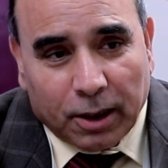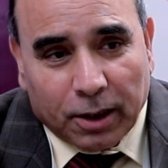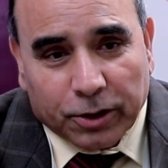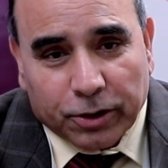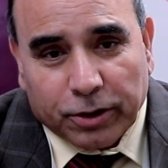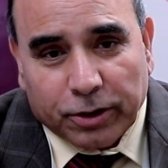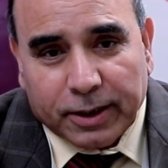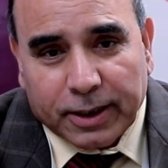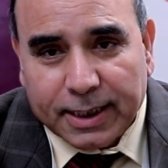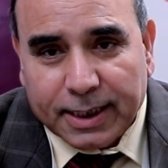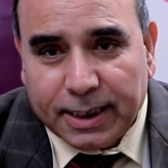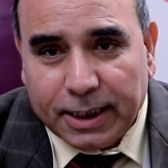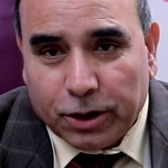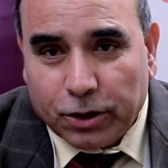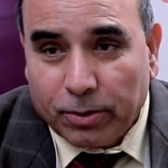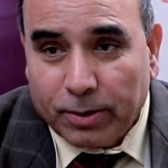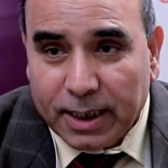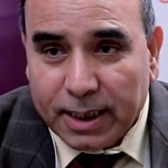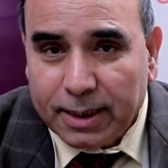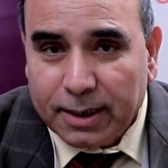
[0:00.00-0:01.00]
So the
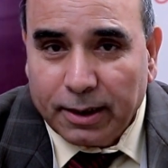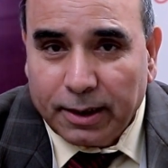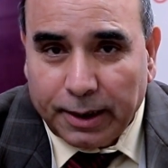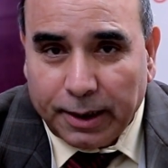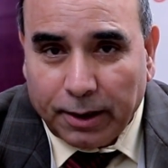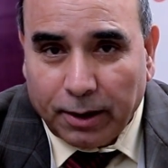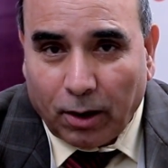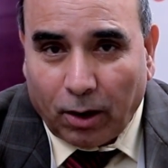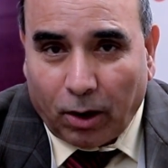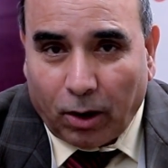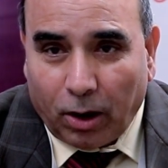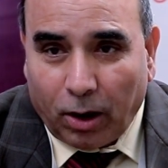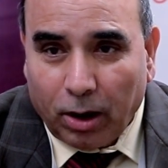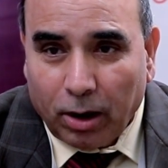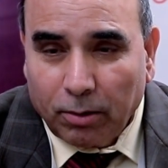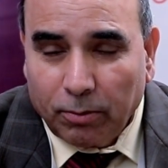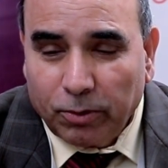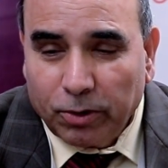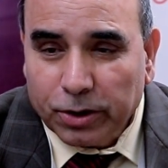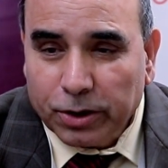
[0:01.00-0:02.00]
situation in
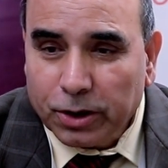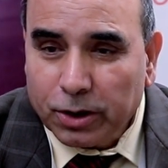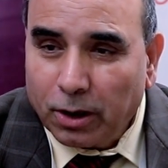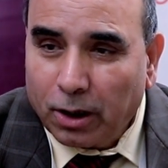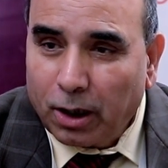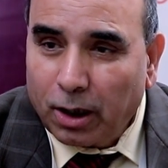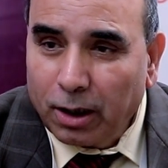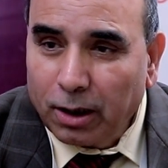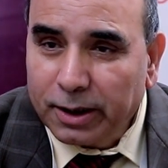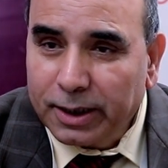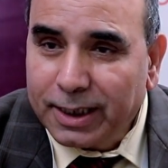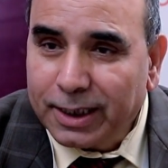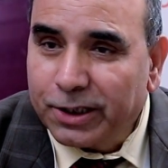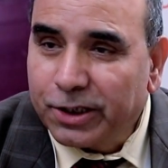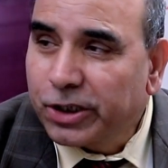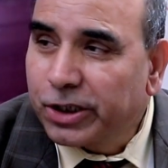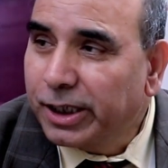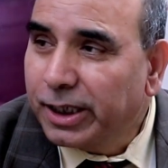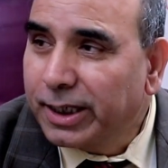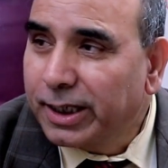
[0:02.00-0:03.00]
almost all
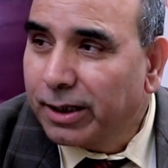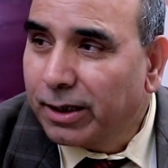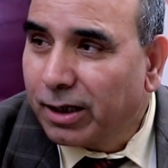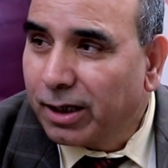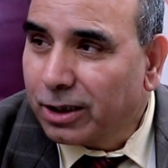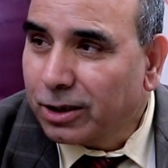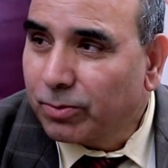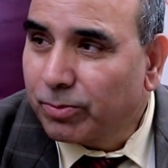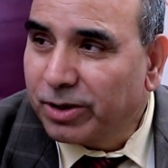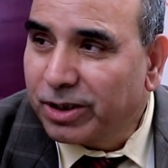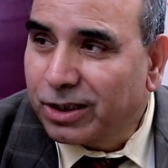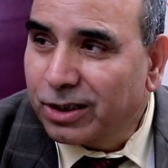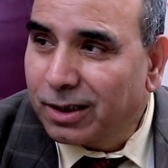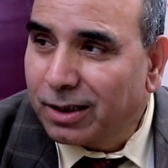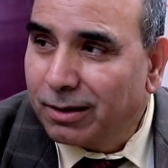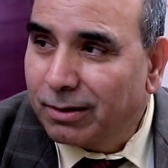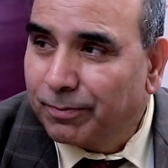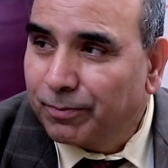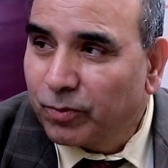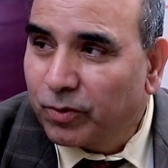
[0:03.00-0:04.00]
tertiary care
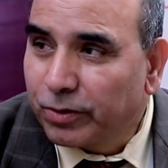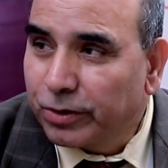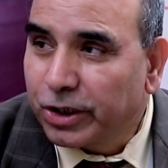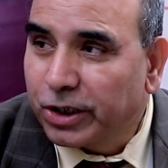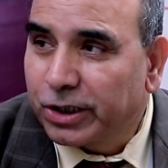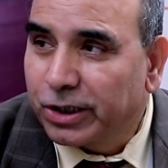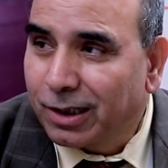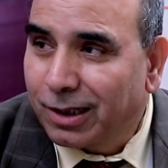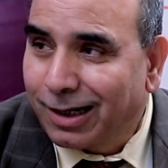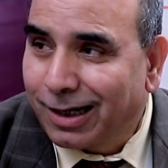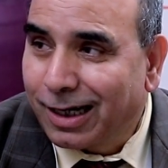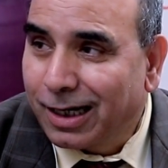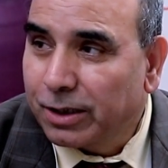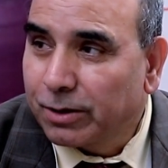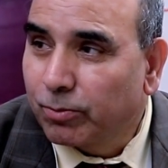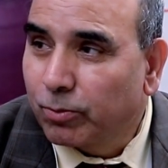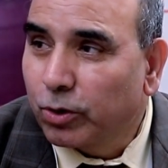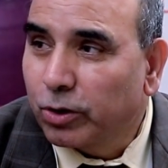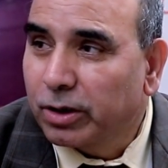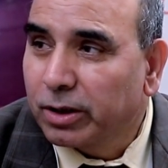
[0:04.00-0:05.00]
hospital, which is a large,
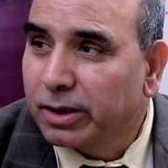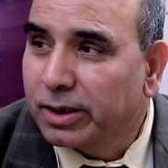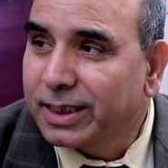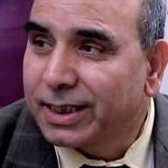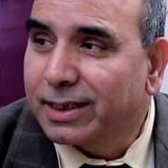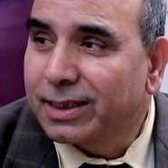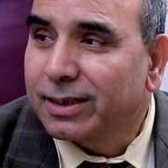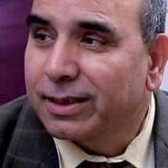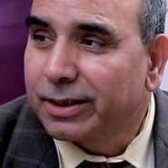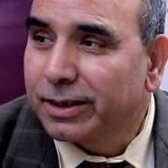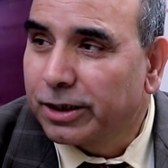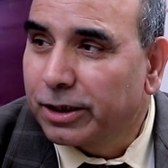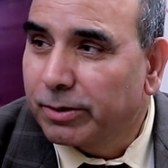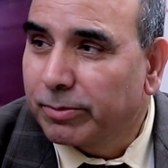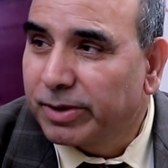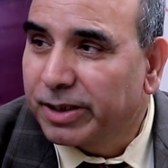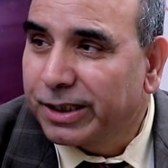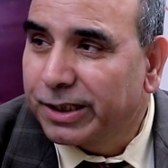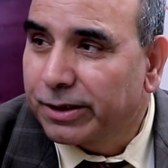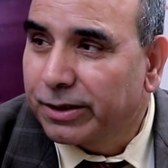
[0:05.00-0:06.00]
more than 600
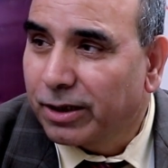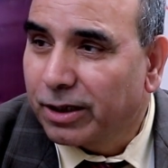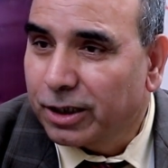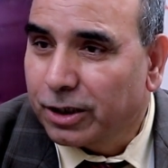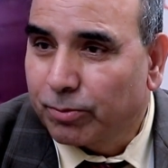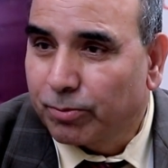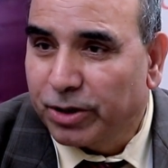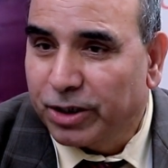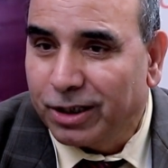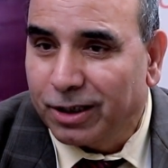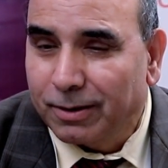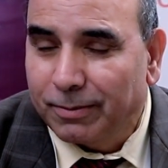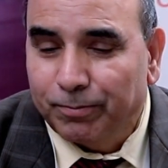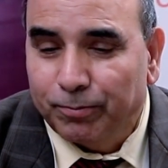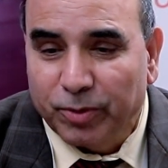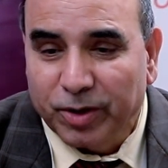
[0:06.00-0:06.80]
bedded hospital,